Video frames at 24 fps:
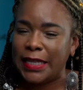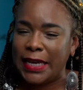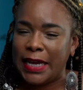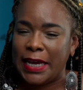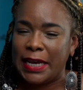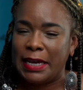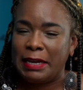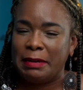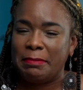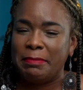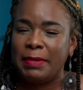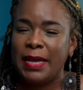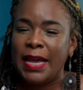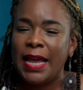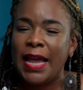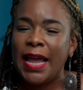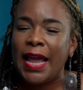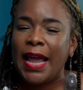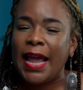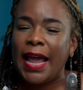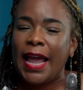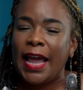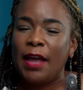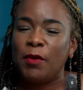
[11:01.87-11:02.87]
them,
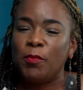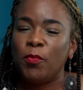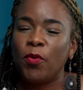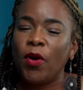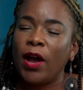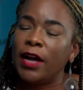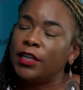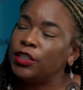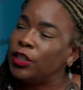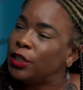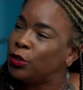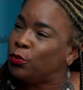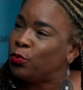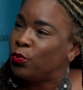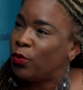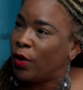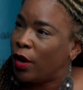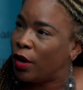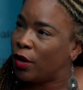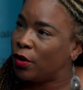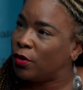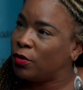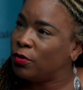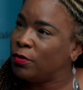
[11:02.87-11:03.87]
and Project
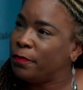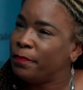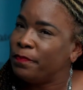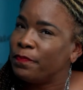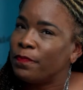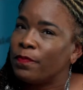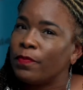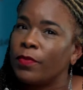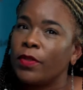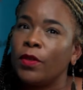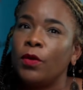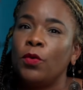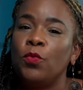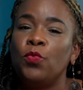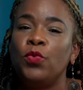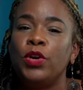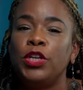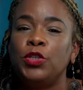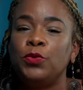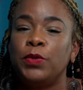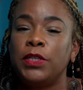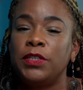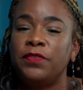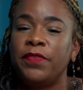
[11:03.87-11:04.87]
Row,
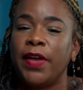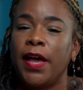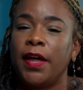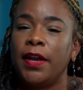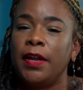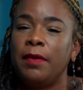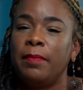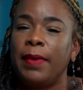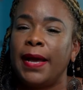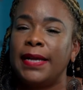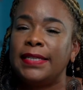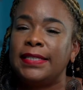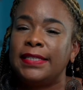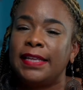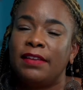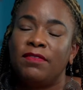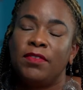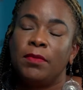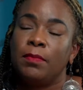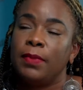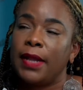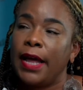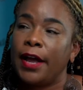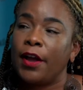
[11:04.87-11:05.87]
which was founded by
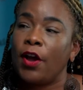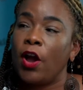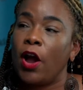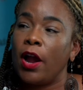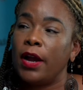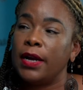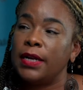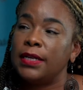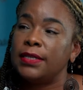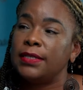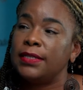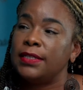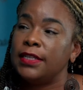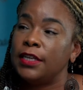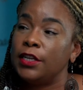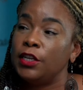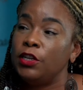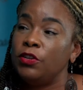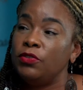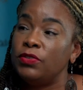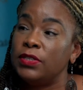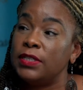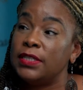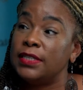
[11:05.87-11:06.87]
7 Black artists in
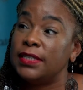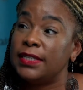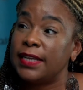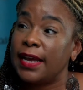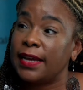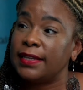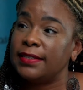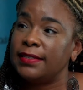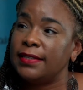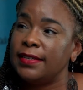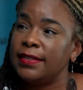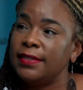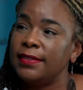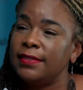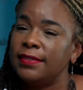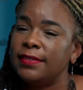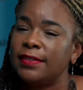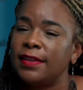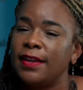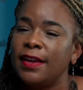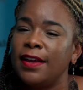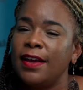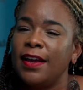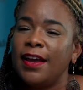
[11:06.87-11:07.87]
Houston,
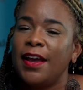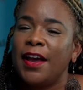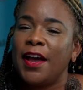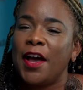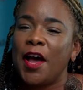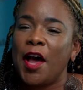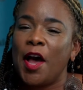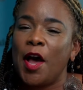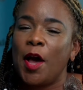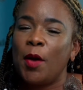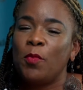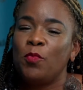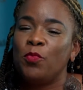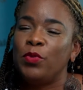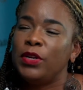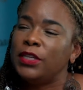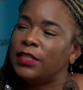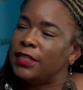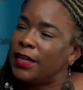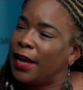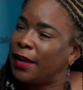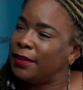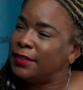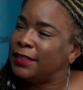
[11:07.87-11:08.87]
Texas,
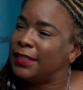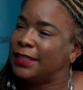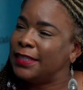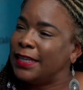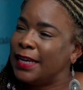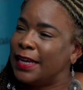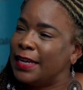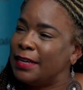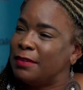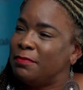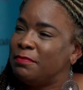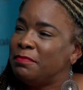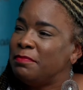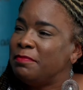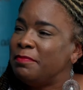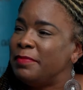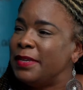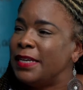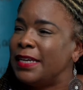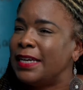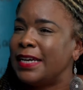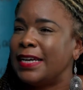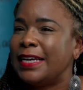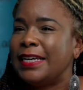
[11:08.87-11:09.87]
reached out to them
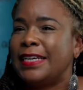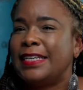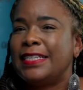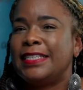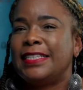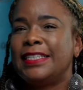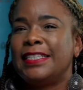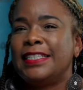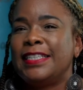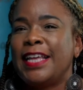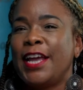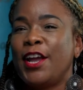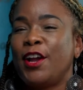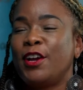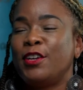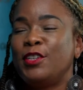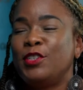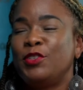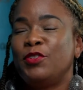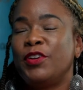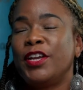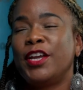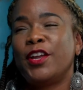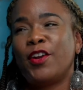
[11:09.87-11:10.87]
because they are
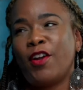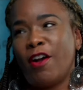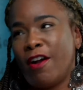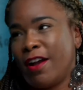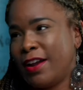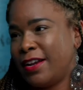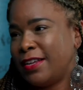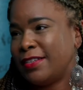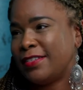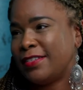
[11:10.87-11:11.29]
doing an art